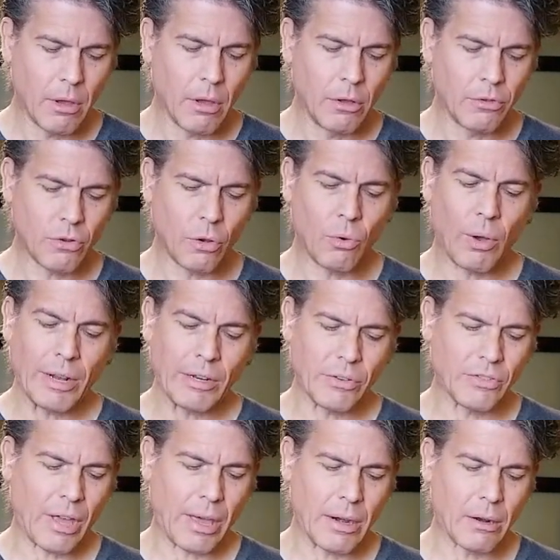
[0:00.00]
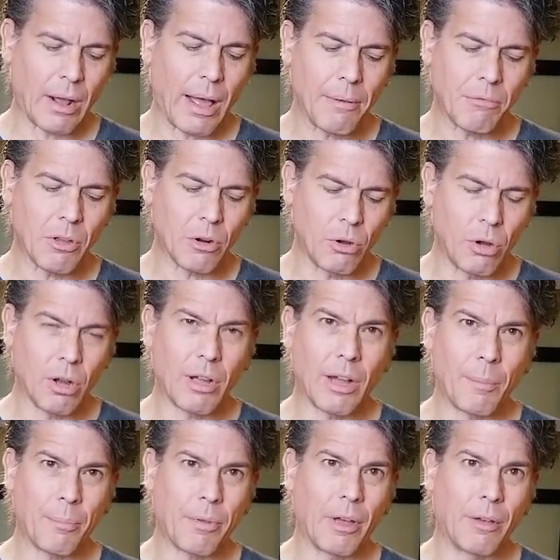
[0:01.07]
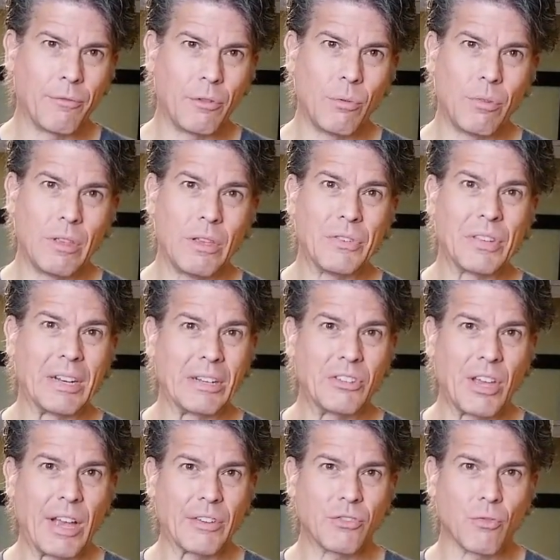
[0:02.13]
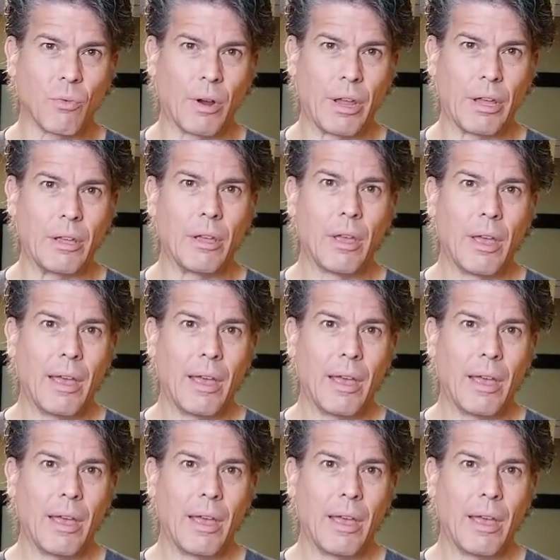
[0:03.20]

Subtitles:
So I decided I'm going to hook up a few of these in a test rig